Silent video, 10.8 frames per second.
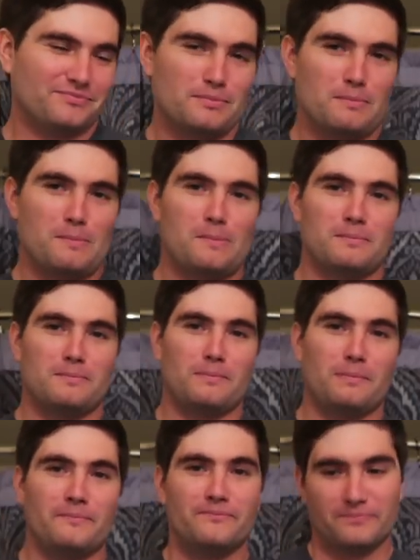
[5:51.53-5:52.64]

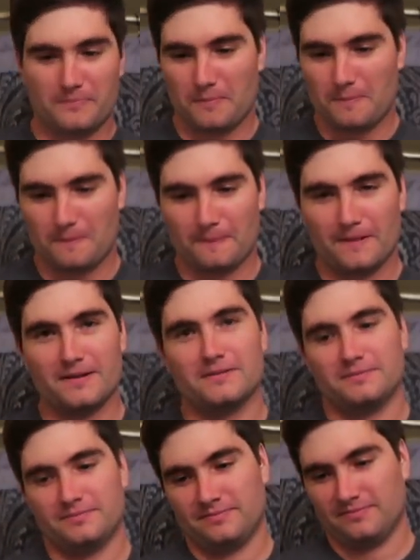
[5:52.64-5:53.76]

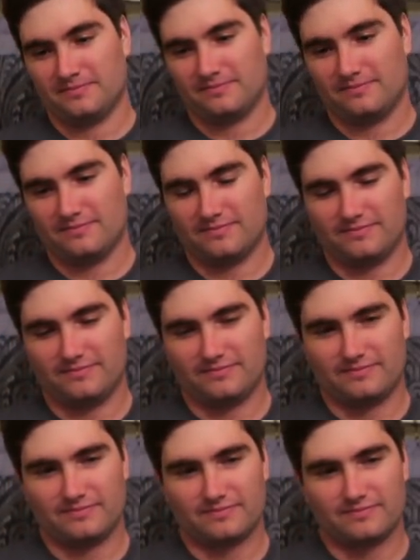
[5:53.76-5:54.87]

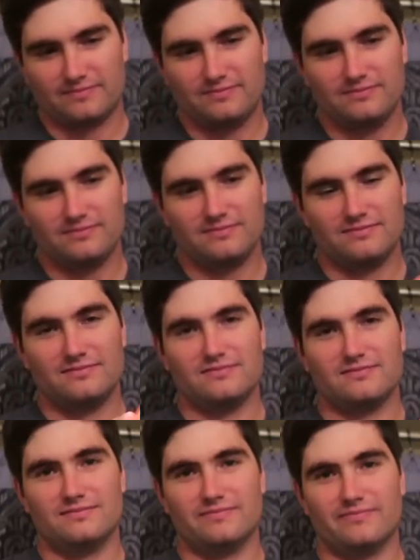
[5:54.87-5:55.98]

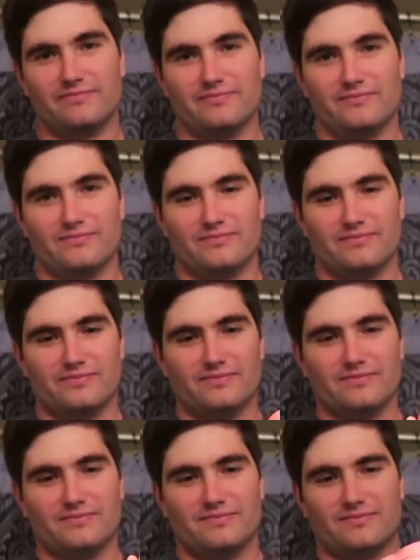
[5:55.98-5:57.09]

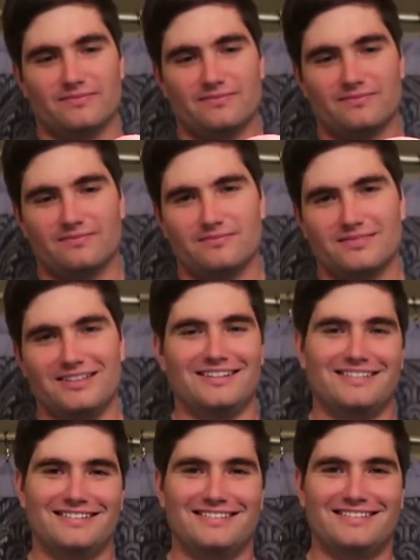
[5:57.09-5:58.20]

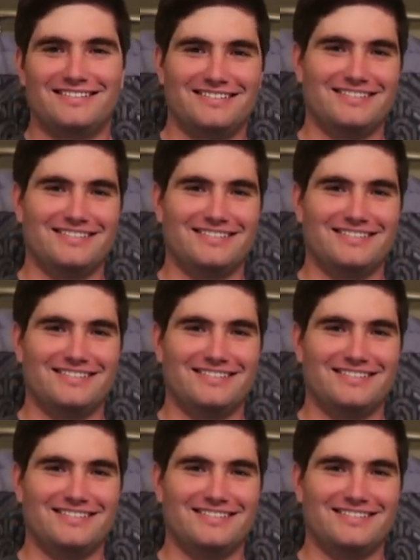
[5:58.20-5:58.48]
No words are spoken by the person on screen.